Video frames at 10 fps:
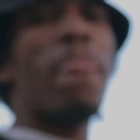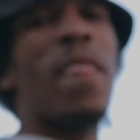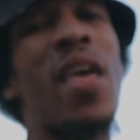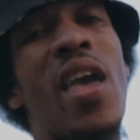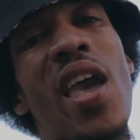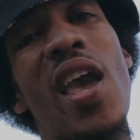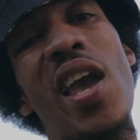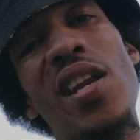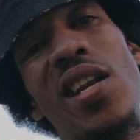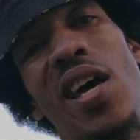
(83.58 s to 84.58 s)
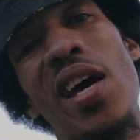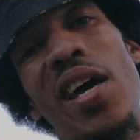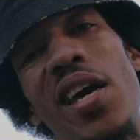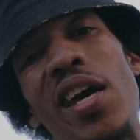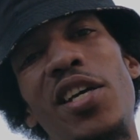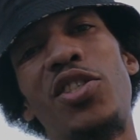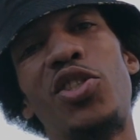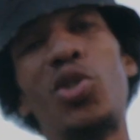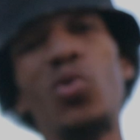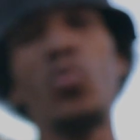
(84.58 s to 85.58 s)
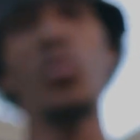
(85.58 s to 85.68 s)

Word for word: thing to waste. And I hate you